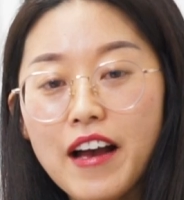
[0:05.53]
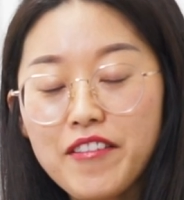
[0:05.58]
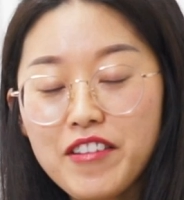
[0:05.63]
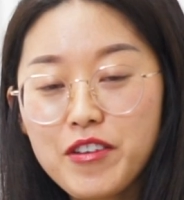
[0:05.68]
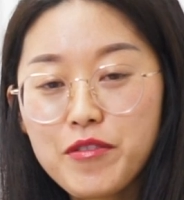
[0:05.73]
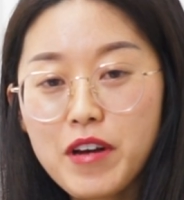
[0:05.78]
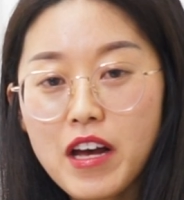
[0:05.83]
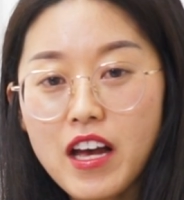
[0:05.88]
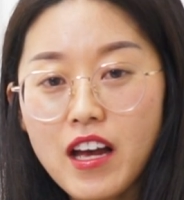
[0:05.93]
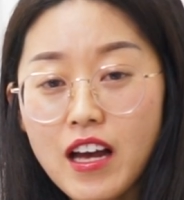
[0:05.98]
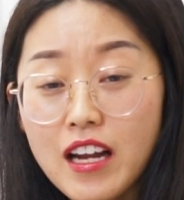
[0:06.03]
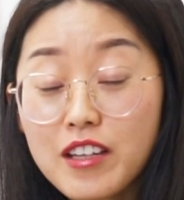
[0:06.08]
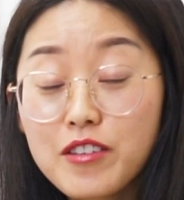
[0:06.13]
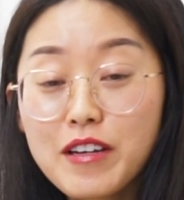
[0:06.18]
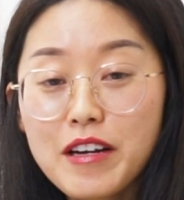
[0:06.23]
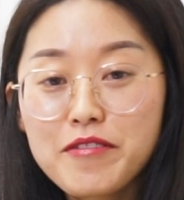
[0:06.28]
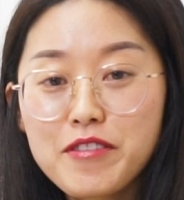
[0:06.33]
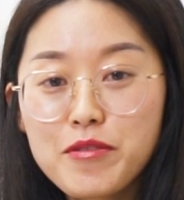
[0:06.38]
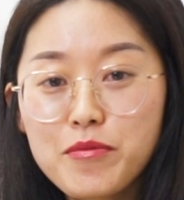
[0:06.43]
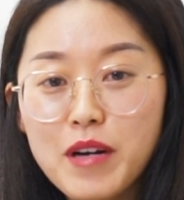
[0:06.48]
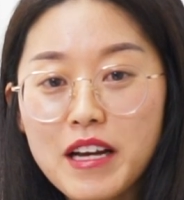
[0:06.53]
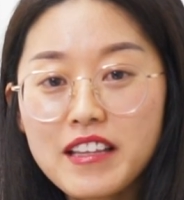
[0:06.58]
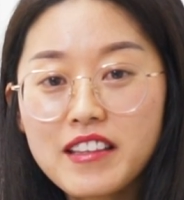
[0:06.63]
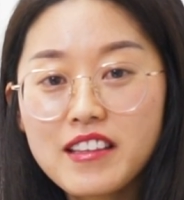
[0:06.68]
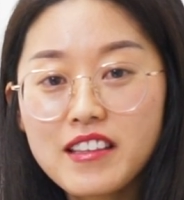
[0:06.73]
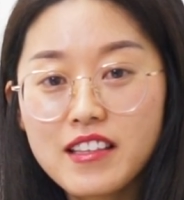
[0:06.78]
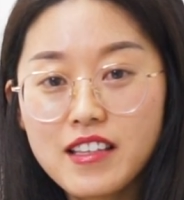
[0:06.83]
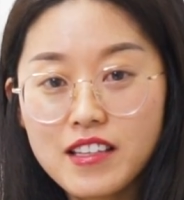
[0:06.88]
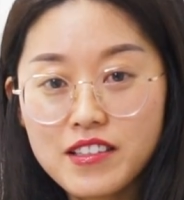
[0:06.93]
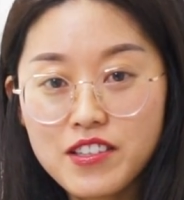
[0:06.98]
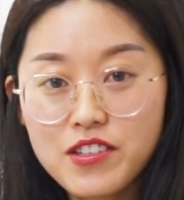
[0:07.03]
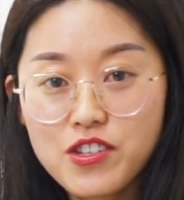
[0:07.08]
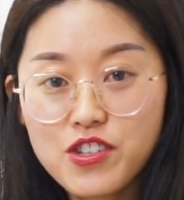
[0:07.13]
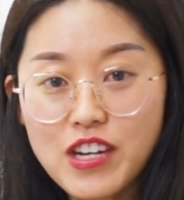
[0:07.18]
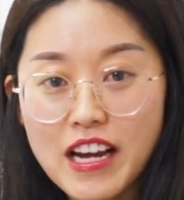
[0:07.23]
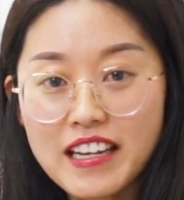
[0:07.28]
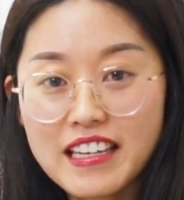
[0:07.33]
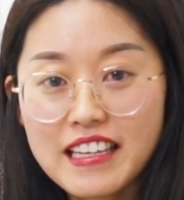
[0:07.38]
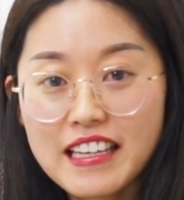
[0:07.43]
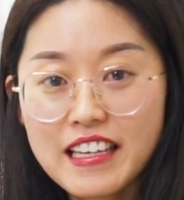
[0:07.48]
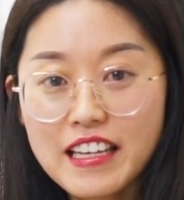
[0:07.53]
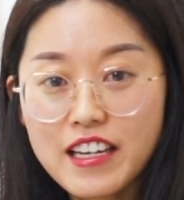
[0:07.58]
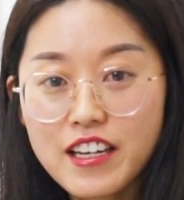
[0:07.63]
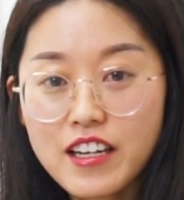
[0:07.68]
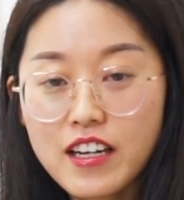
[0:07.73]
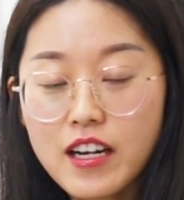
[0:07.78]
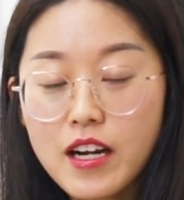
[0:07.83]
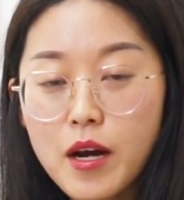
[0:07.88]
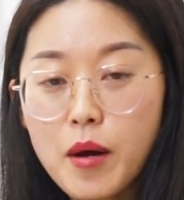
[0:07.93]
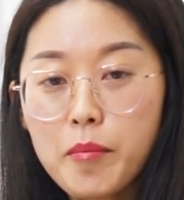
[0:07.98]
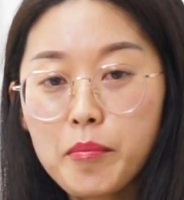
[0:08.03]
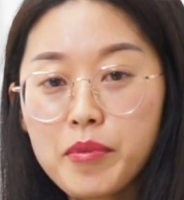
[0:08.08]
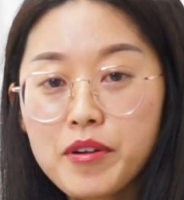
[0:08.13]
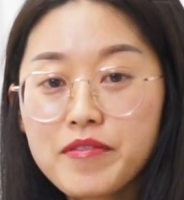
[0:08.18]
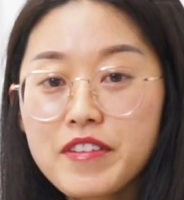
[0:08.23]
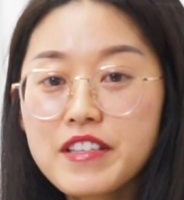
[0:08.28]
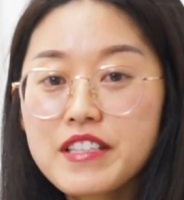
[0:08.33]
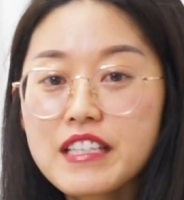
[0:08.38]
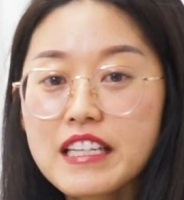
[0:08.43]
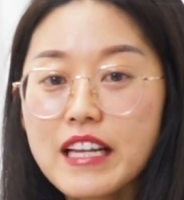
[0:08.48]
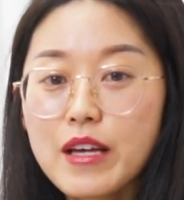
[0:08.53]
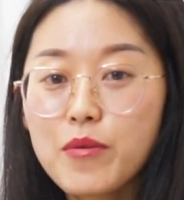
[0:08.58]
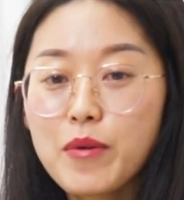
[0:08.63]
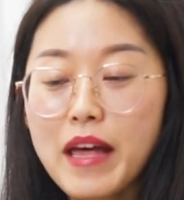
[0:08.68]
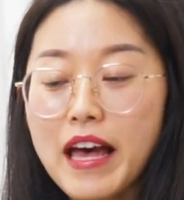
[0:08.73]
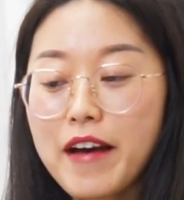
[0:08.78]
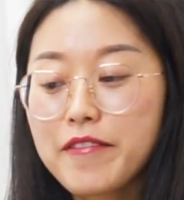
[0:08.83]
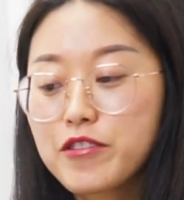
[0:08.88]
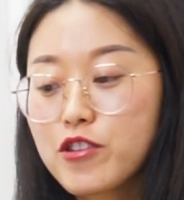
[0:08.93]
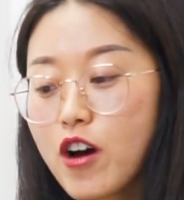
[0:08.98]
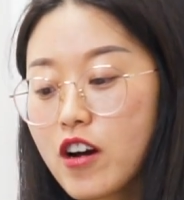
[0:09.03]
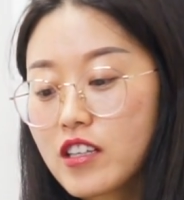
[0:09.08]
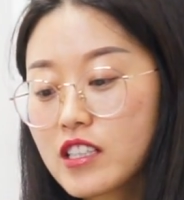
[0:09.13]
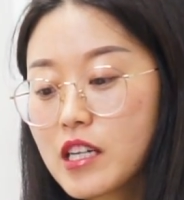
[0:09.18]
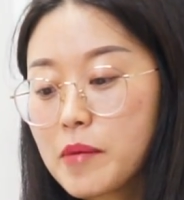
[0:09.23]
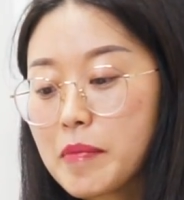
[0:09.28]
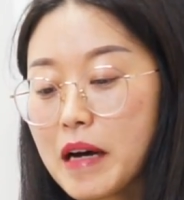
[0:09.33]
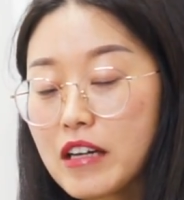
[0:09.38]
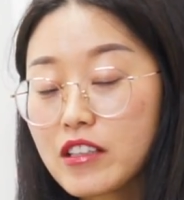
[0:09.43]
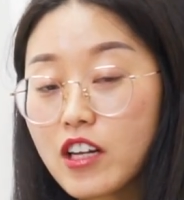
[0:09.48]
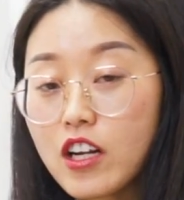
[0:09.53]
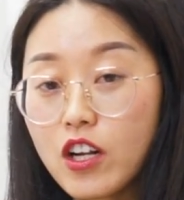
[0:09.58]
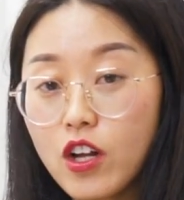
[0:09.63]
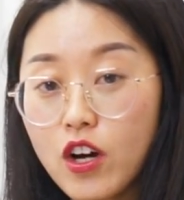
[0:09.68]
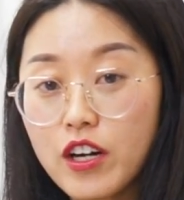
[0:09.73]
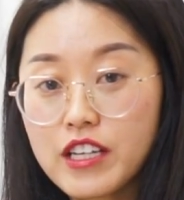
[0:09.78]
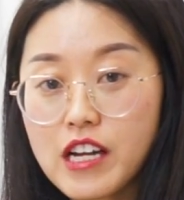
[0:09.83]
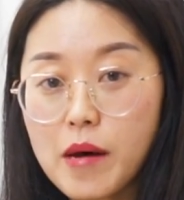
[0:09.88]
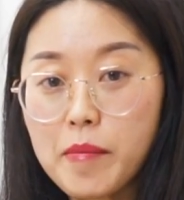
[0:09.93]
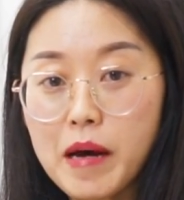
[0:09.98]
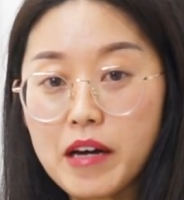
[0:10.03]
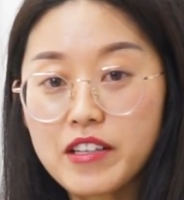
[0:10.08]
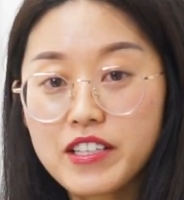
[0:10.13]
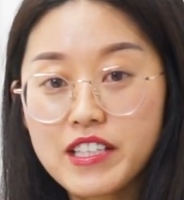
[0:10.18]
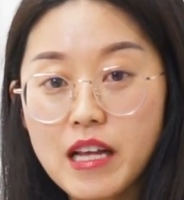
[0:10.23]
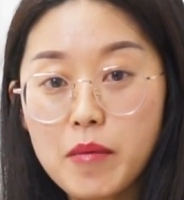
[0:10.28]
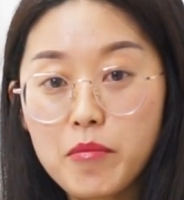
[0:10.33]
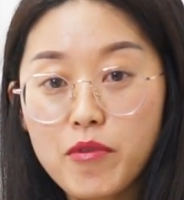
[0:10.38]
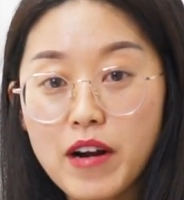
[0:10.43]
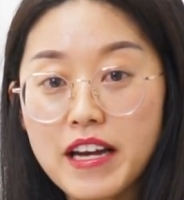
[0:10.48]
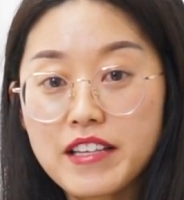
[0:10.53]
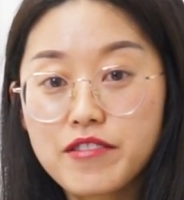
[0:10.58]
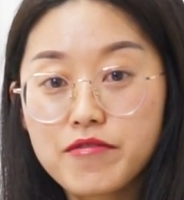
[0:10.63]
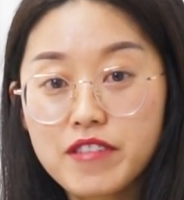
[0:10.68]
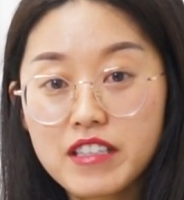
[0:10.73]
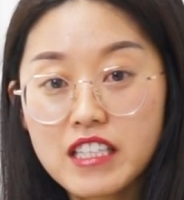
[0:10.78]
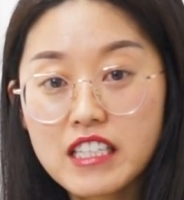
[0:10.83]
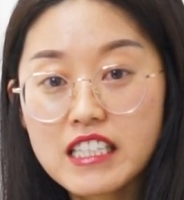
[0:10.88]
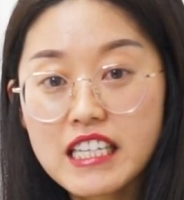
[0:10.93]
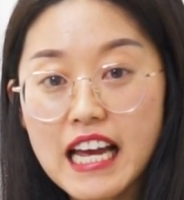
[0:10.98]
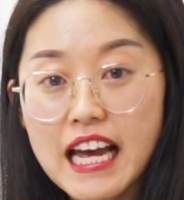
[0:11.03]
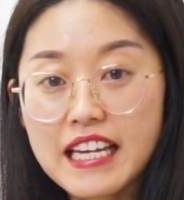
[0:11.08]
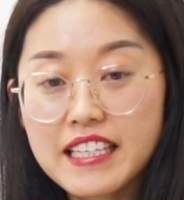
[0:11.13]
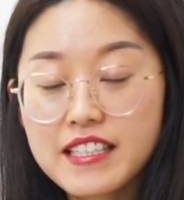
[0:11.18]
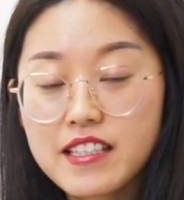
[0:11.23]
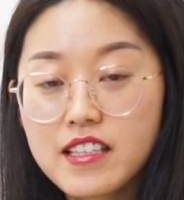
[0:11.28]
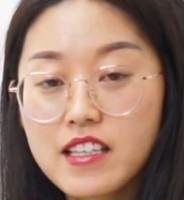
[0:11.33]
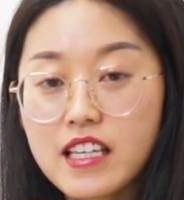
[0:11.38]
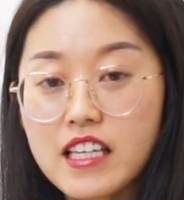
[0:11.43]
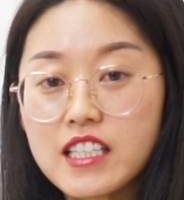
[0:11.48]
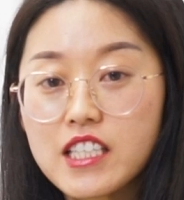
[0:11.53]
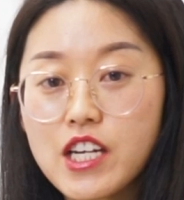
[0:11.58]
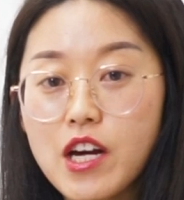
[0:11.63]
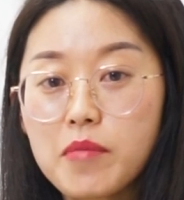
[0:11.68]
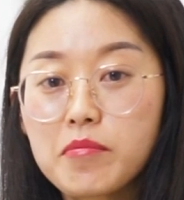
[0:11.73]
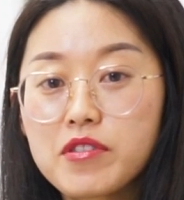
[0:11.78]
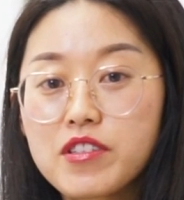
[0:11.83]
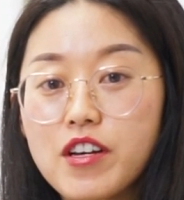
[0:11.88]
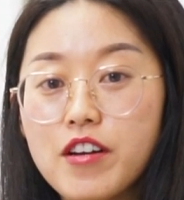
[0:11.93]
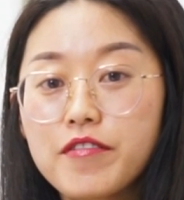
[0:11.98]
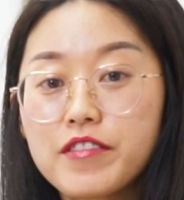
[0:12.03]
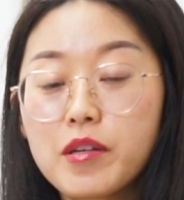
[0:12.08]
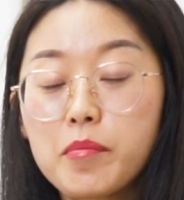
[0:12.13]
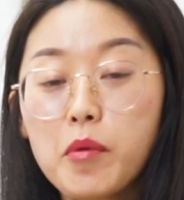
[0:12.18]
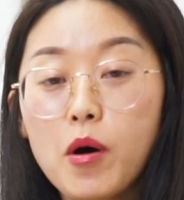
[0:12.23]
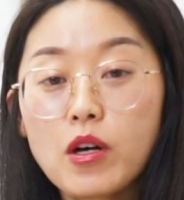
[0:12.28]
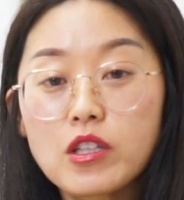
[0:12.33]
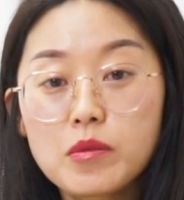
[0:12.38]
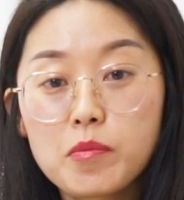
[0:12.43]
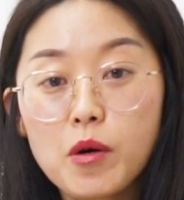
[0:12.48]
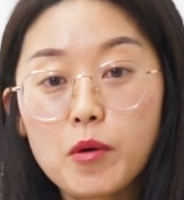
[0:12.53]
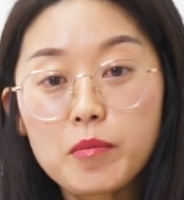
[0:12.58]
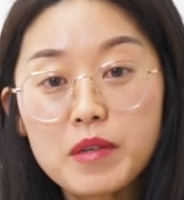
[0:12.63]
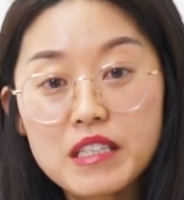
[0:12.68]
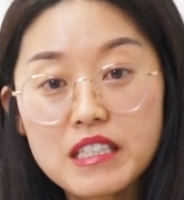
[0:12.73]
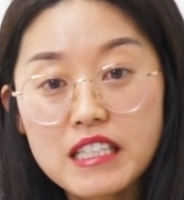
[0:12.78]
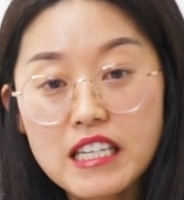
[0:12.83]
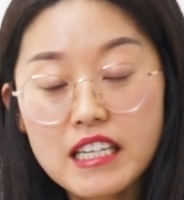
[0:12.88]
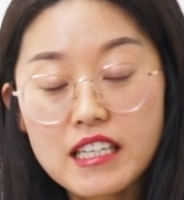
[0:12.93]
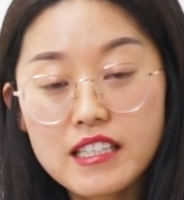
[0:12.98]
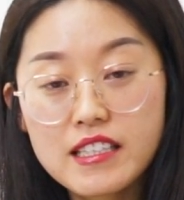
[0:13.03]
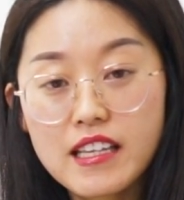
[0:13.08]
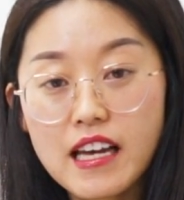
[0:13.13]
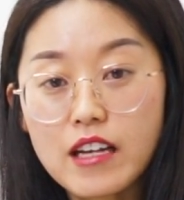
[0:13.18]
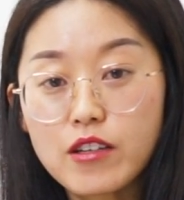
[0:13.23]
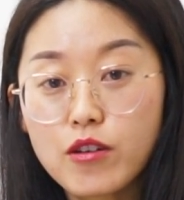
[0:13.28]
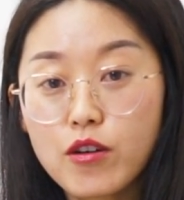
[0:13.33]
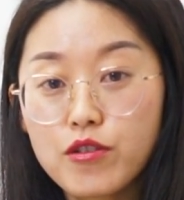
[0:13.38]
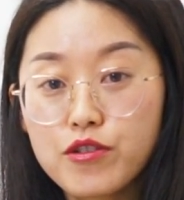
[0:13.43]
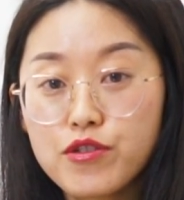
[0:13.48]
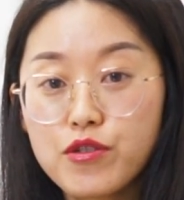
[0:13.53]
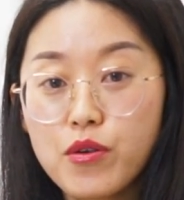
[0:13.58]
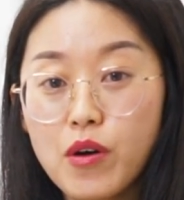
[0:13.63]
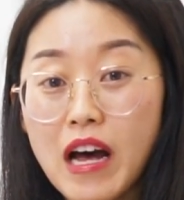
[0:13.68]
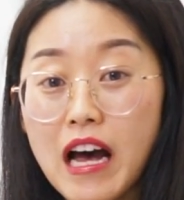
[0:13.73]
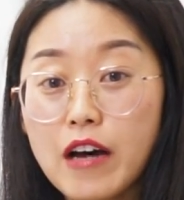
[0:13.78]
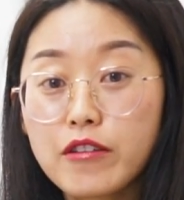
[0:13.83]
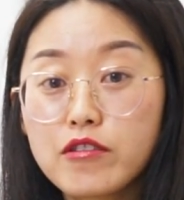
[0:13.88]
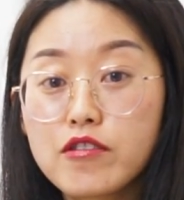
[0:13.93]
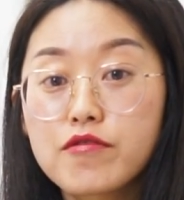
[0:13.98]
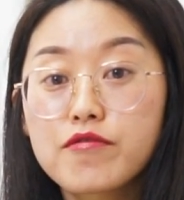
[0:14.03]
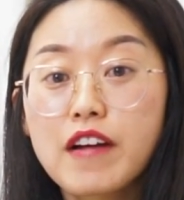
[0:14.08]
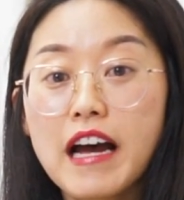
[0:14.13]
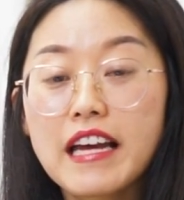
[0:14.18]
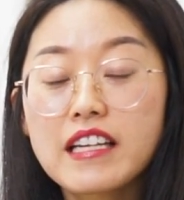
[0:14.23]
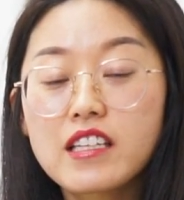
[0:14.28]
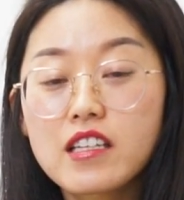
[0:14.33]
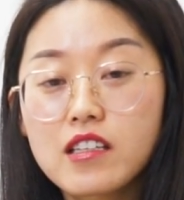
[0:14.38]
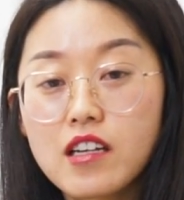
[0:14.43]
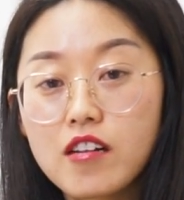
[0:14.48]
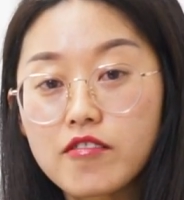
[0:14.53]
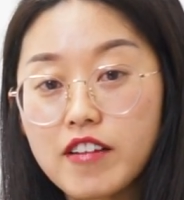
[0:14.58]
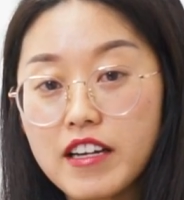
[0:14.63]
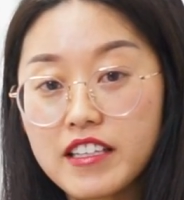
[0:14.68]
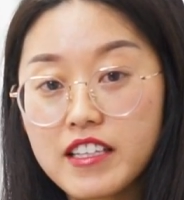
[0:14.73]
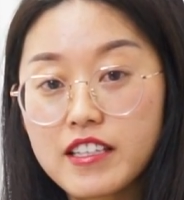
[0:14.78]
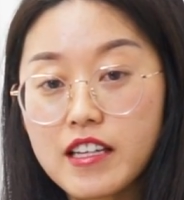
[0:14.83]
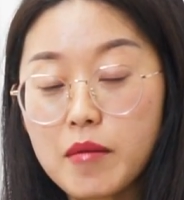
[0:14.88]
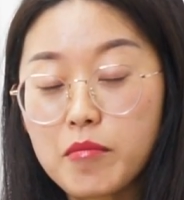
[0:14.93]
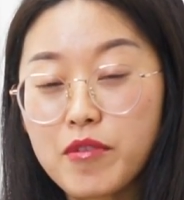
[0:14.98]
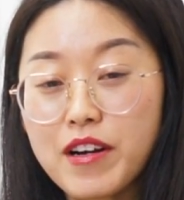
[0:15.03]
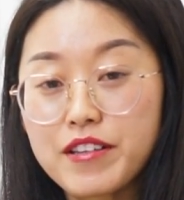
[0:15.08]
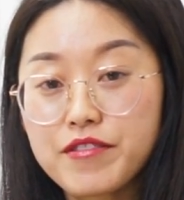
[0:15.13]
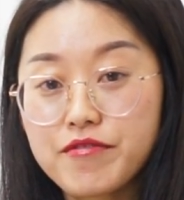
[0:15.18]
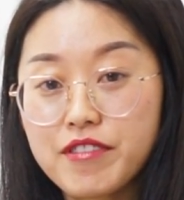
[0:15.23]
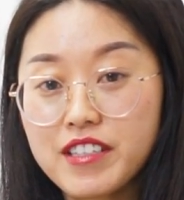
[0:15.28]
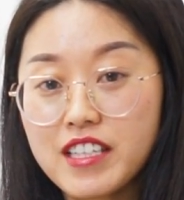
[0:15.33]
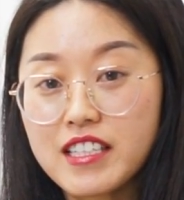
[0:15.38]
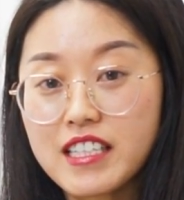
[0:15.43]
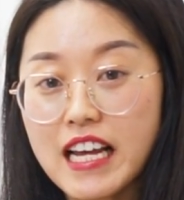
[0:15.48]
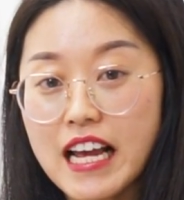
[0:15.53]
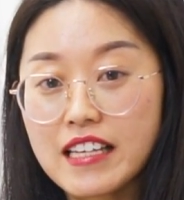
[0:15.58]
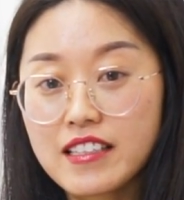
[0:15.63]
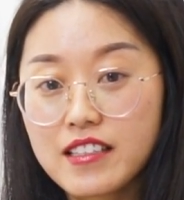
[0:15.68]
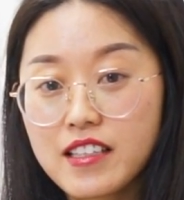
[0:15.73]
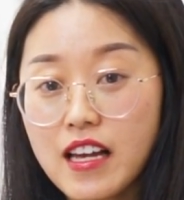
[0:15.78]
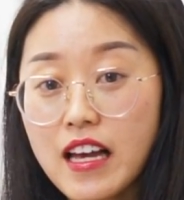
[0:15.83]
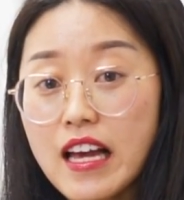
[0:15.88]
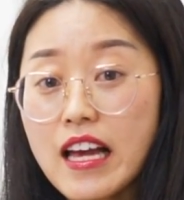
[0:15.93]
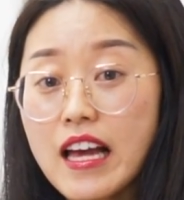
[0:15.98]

Hello everyone, this is Shaanee here. Previously, we have talked about a lot about summarized written text in terms of the possible mistakes and also how to write a correct summarized written text.